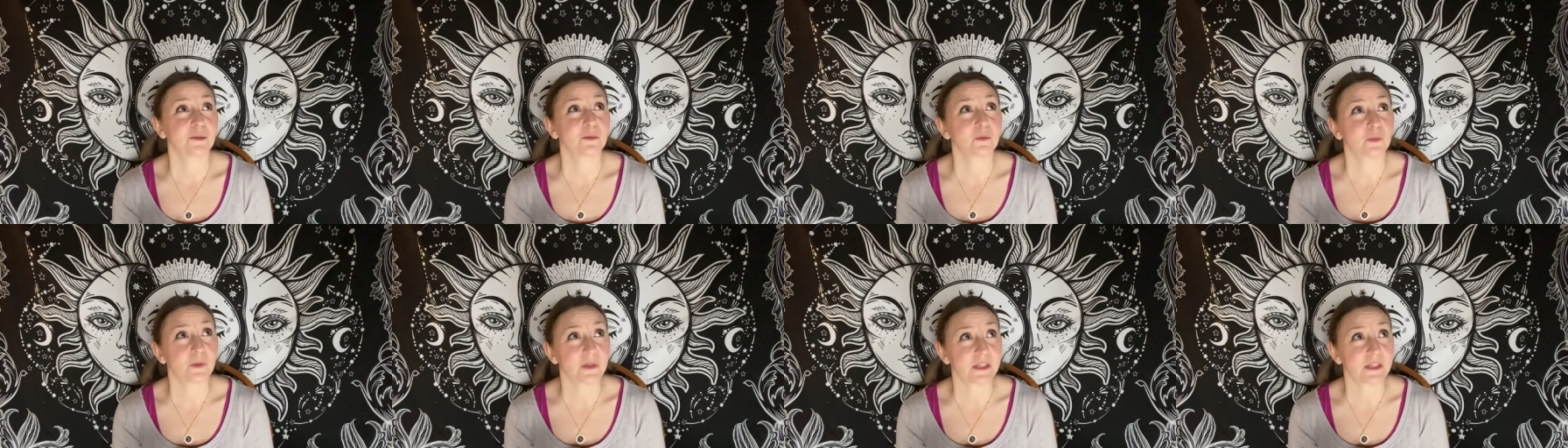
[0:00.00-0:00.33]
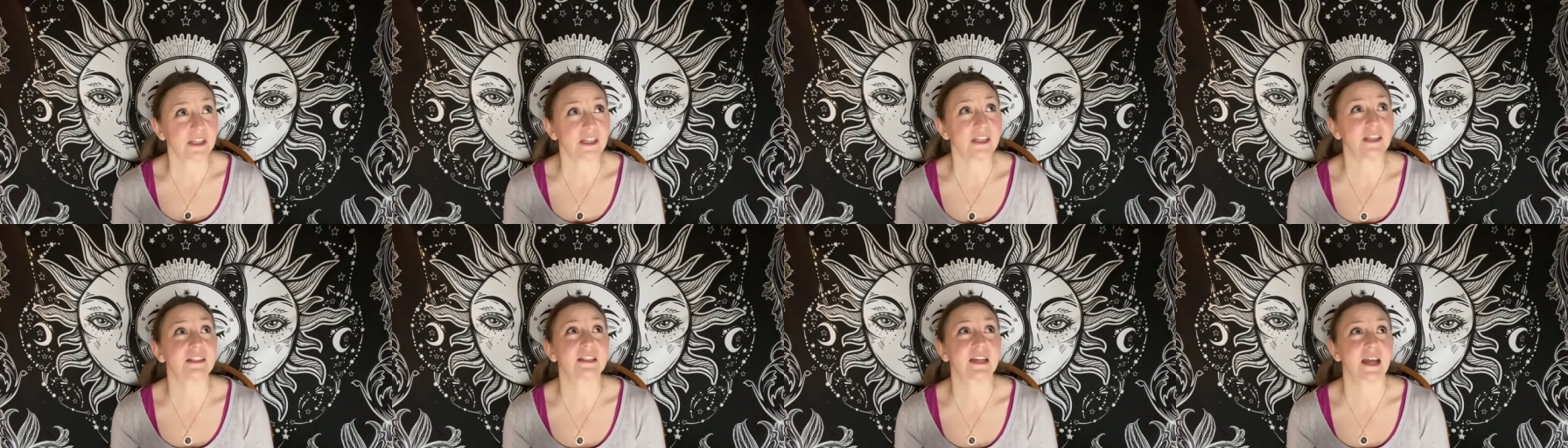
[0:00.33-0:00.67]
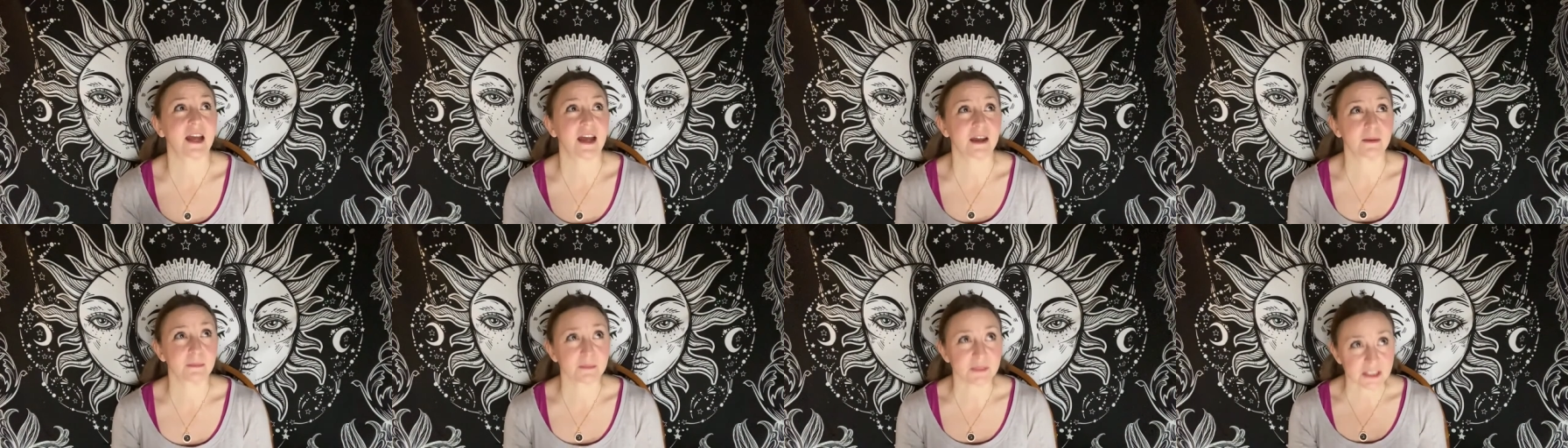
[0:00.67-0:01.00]
we need
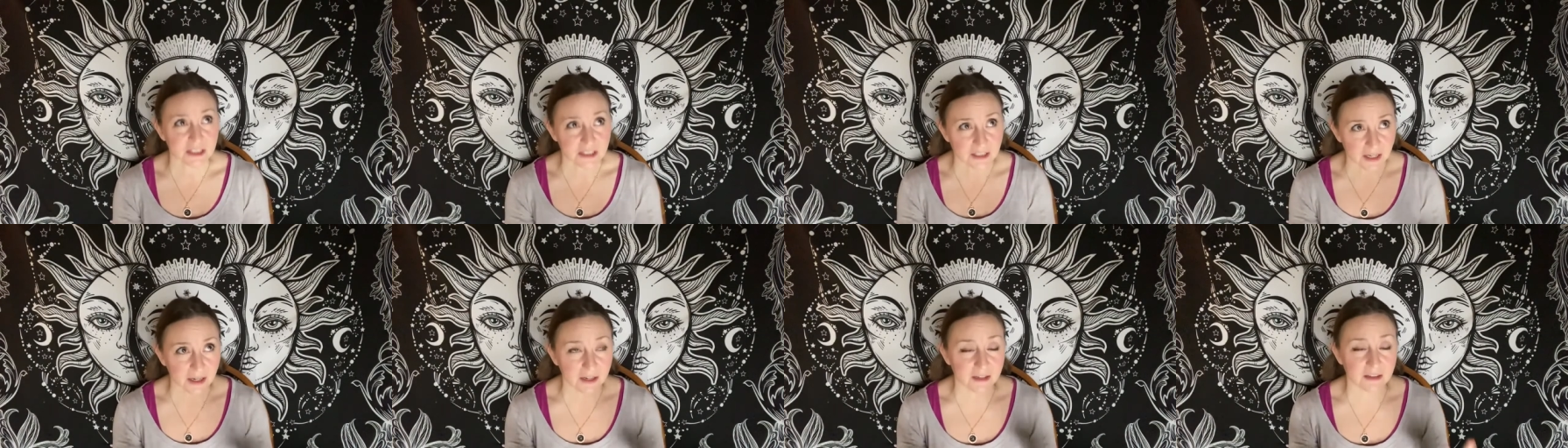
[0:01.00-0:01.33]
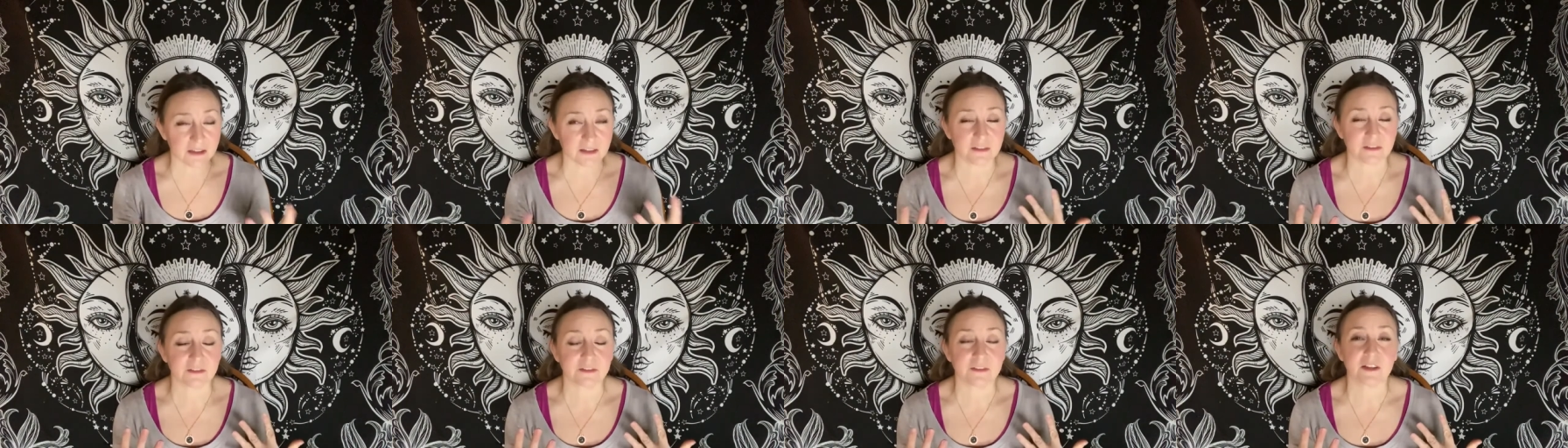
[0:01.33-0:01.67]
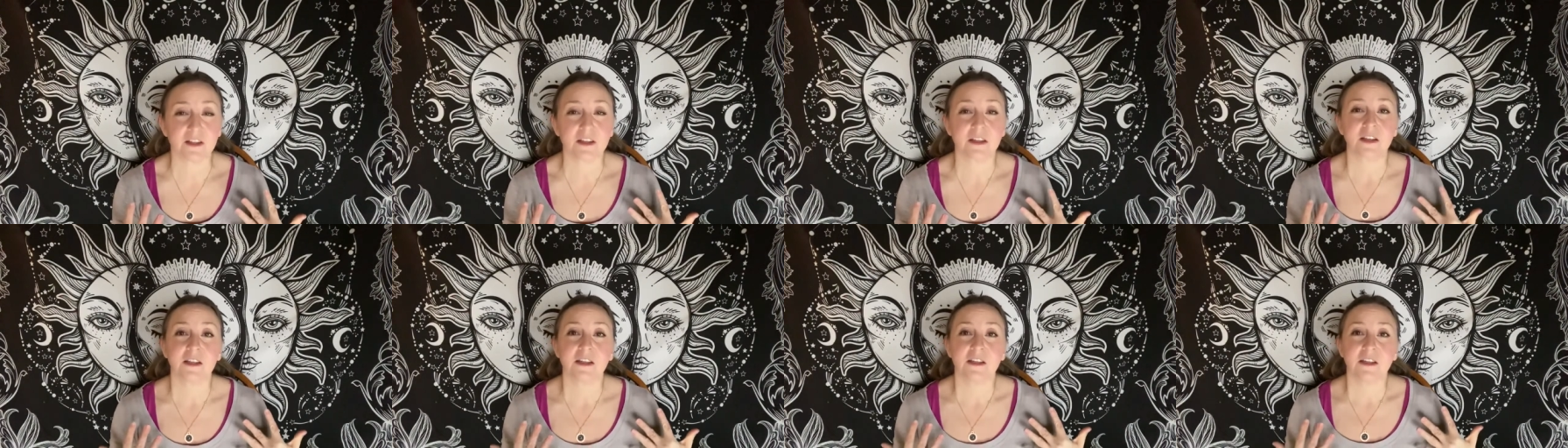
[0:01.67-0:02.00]
time to kind of
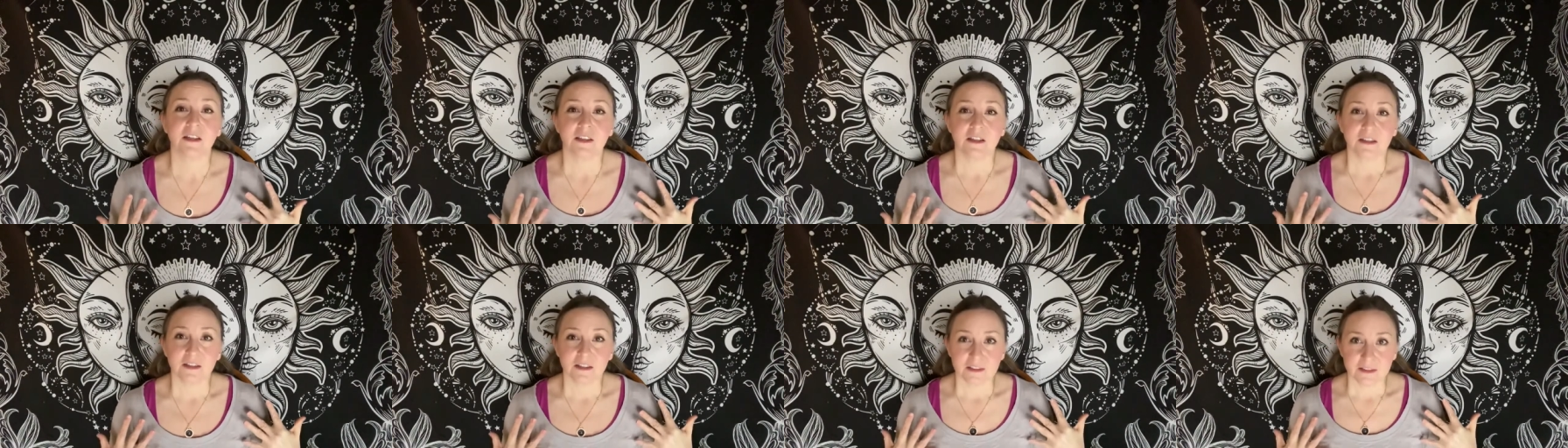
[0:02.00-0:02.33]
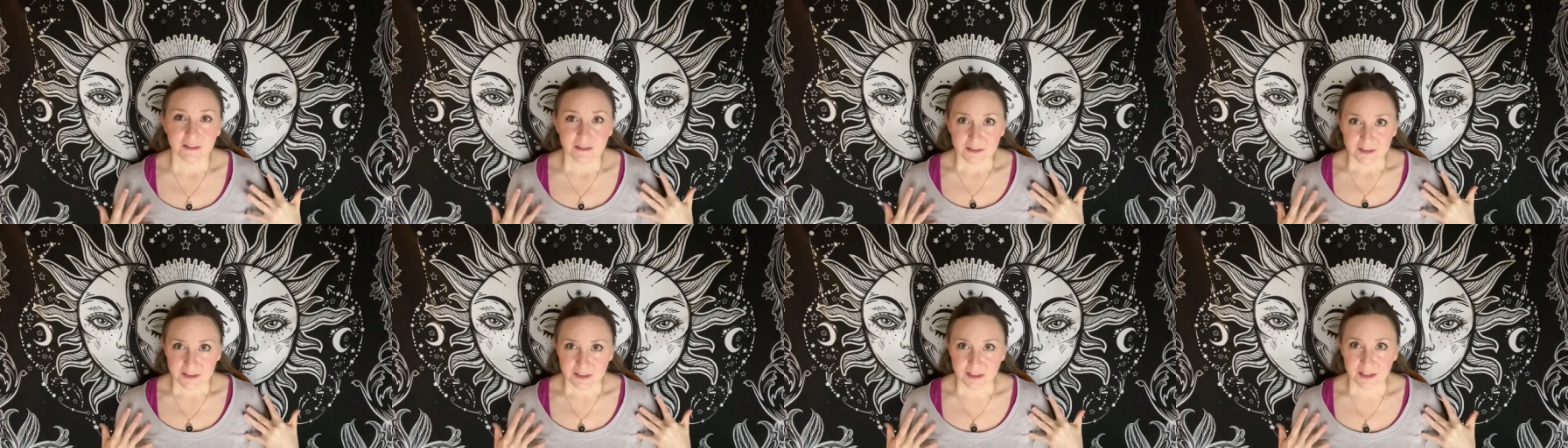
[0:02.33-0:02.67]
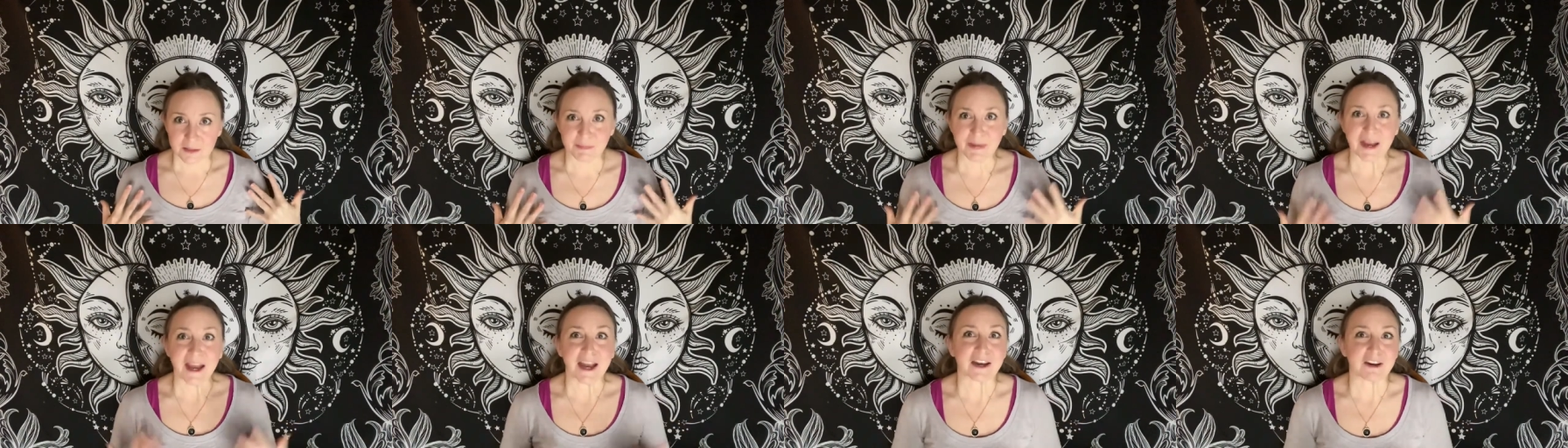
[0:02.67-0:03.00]

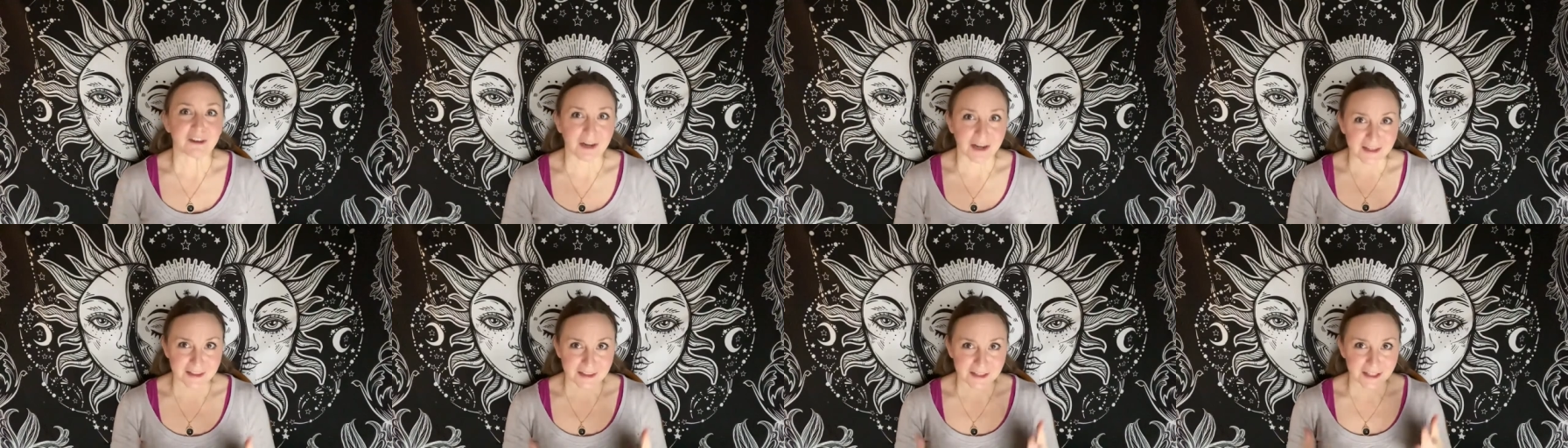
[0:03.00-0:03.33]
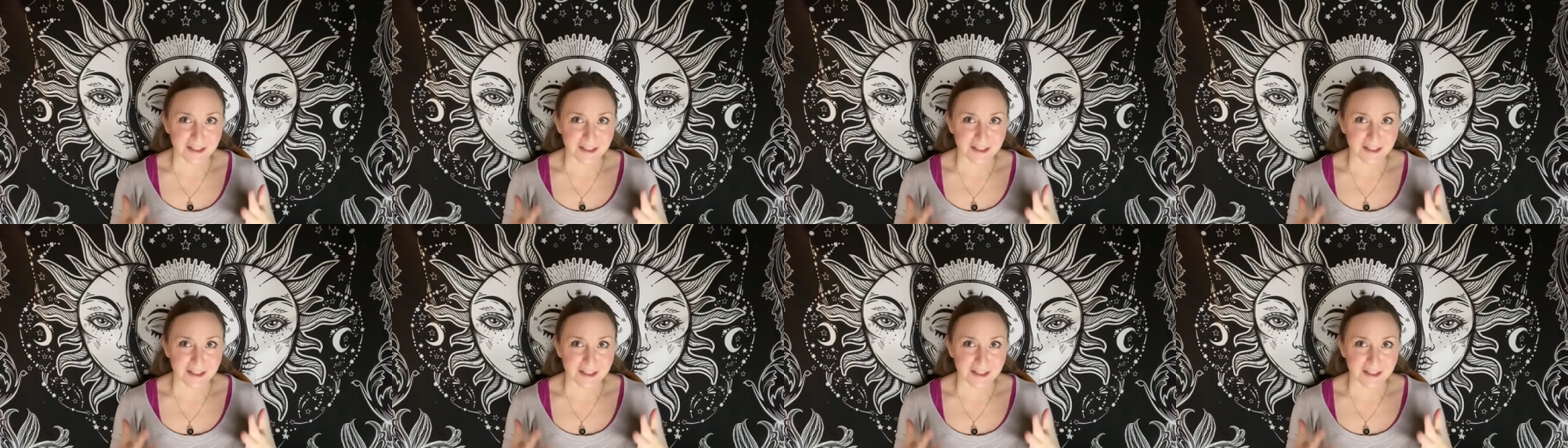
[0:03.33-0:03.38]
sink back, right?